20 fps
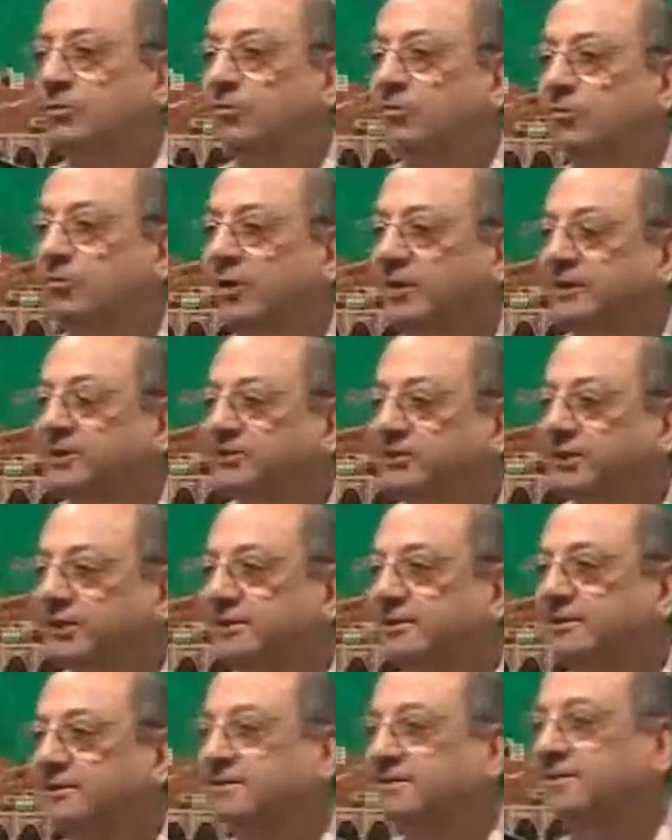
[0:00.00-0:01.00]
What is
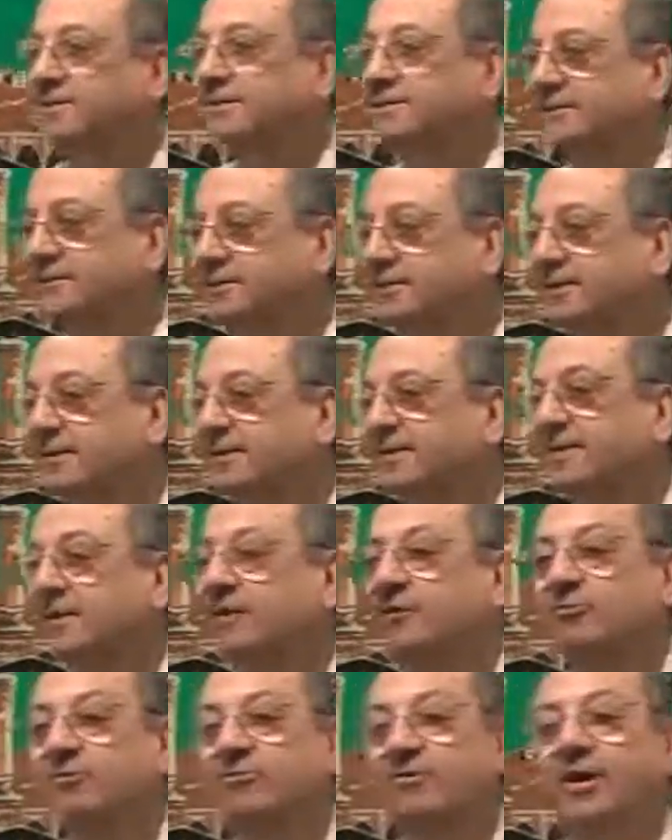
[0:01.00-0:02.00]
it?
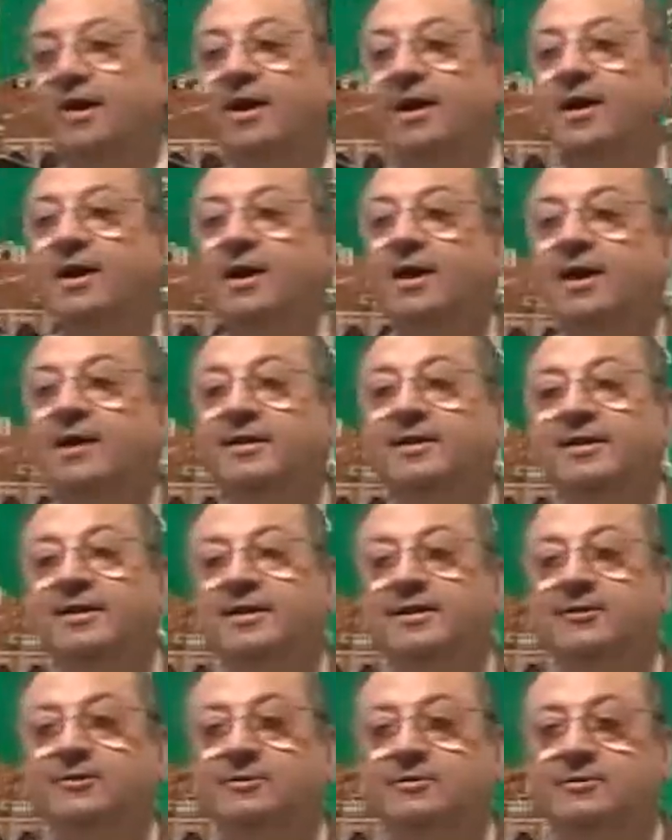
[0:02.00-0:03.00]

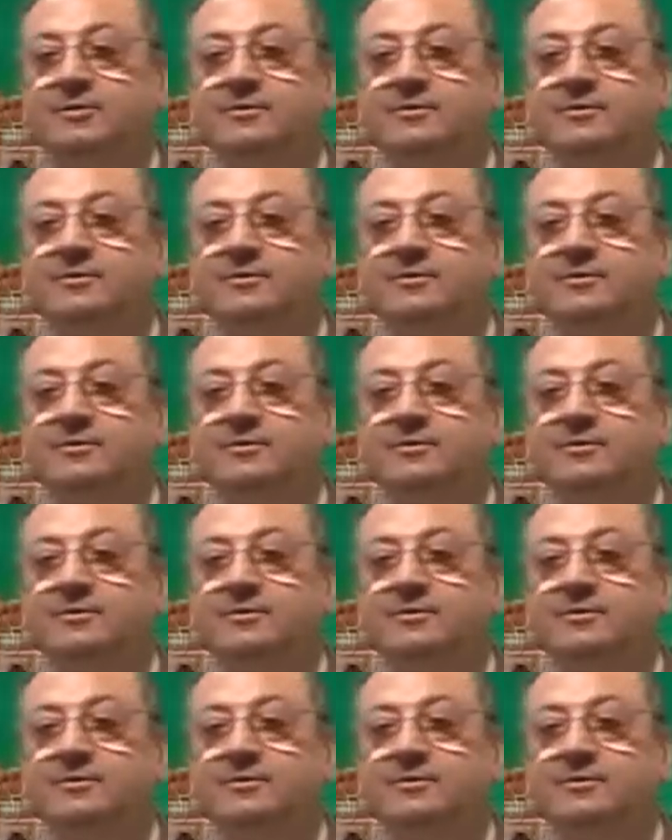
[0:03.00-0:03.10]
Fa'alilu.